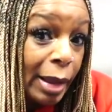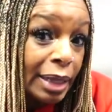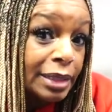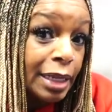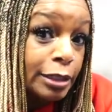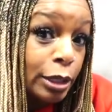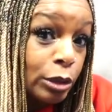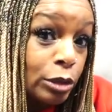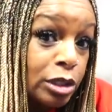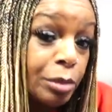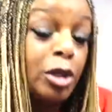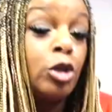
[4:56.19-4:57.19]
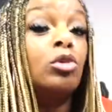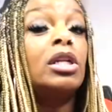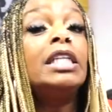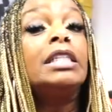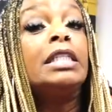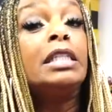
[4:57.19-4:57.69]
As I told some of you,
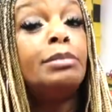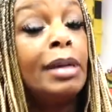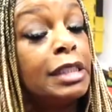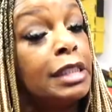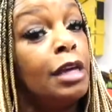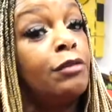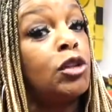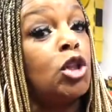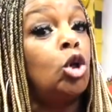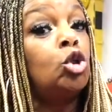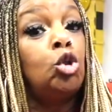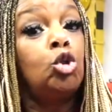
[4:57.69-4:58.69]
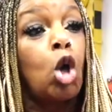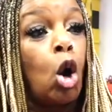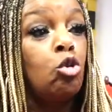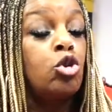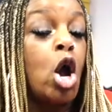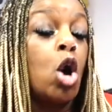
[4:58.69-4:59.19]
Clinton is my son, for those who
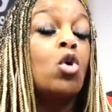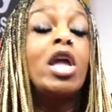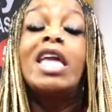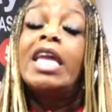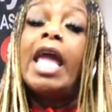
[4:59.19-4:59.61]
don't know.